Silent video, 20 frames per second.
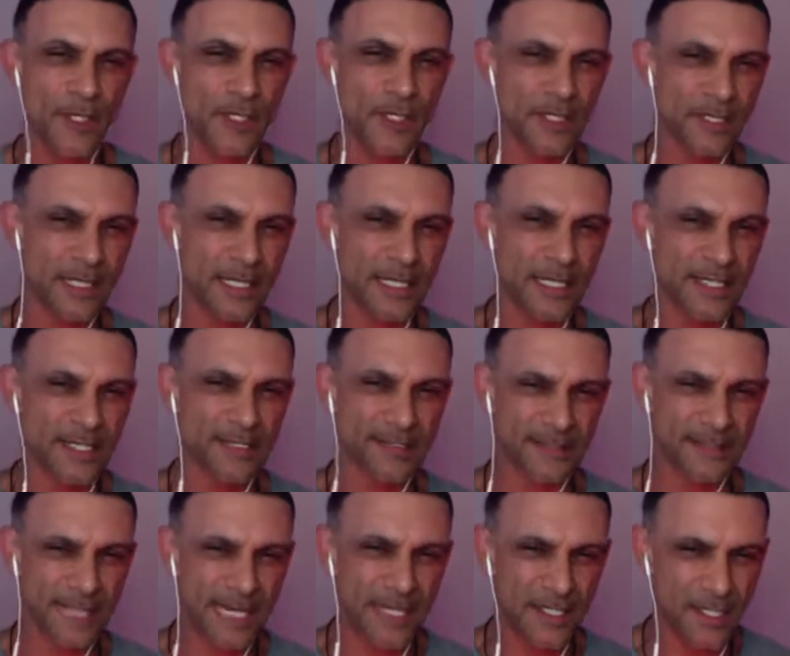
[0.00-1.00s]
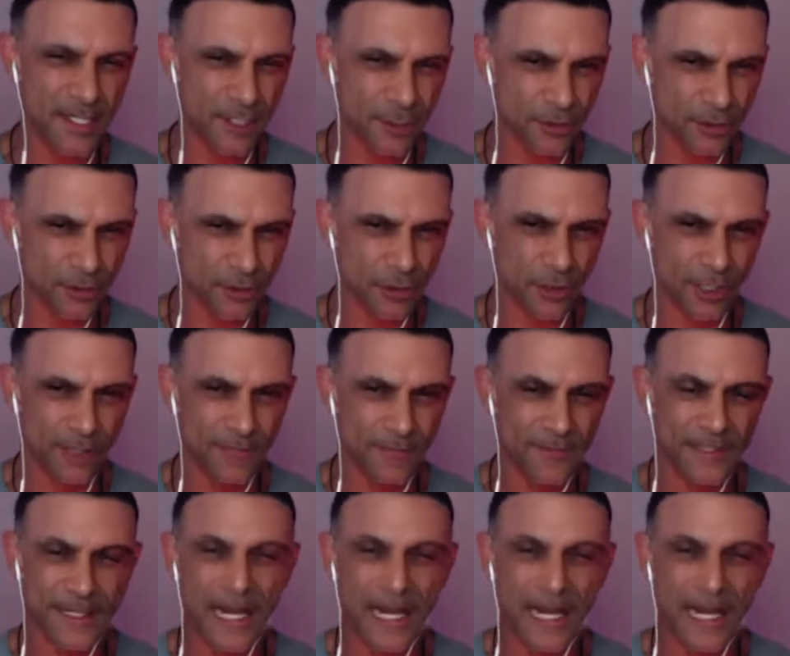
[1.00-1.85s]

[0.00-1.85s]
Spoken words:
these things in your life that